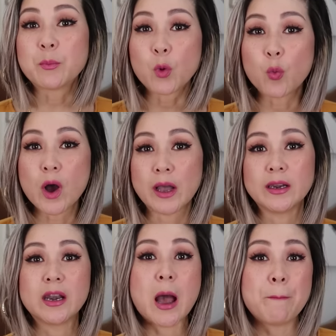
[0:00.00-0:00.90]
Number
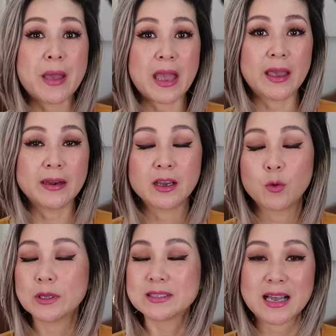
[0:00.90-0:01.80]
1, a bed.
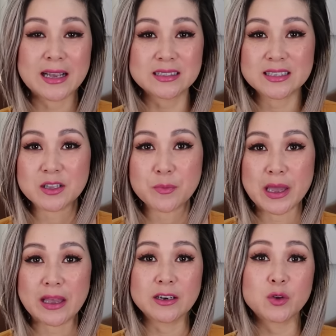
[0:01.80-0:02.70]
What size is the
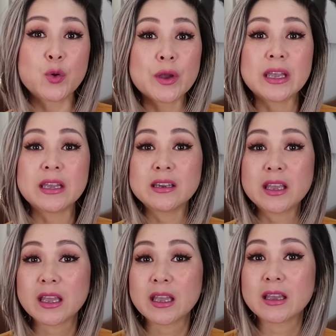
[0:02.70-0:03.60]
bed? Queen,
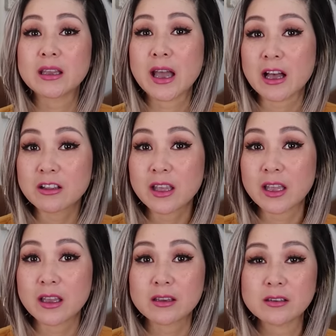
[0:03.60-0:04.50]
king, cow
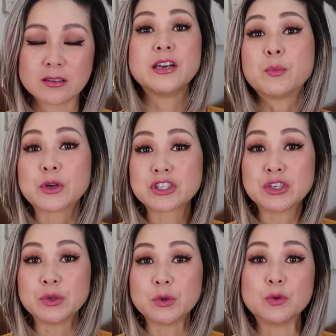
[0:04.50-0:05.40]
king? Number
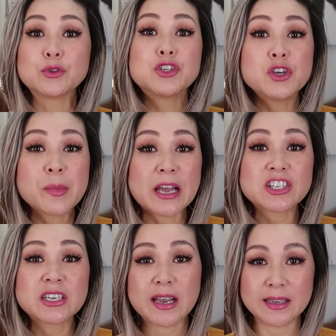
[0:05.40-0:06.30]
2, 2
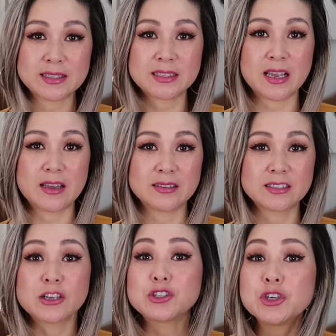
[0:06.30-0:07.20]
matching
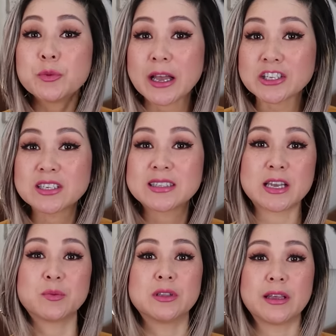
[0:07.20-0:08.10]
nightstands, 2 matching
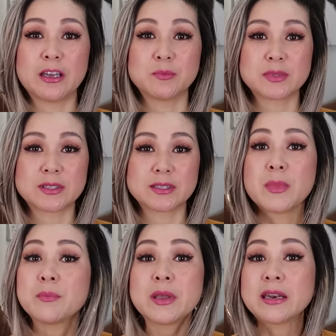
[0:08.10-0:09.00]
table lamps.
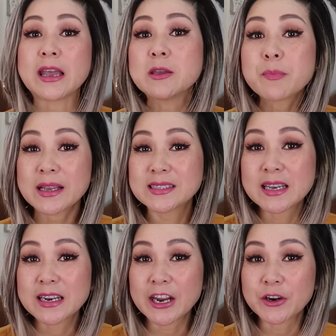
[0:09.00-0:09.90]
Maybe an
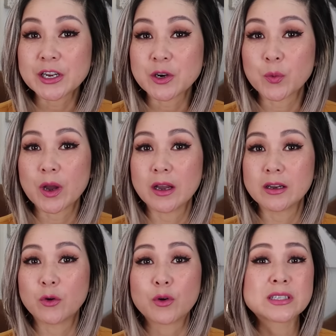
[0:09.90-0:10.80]
8x10 area
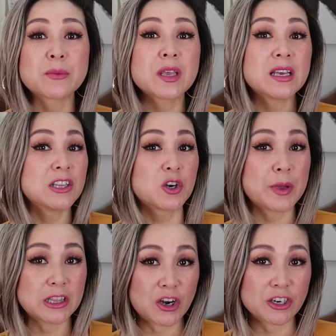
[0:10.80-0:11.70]
rug or something a little bit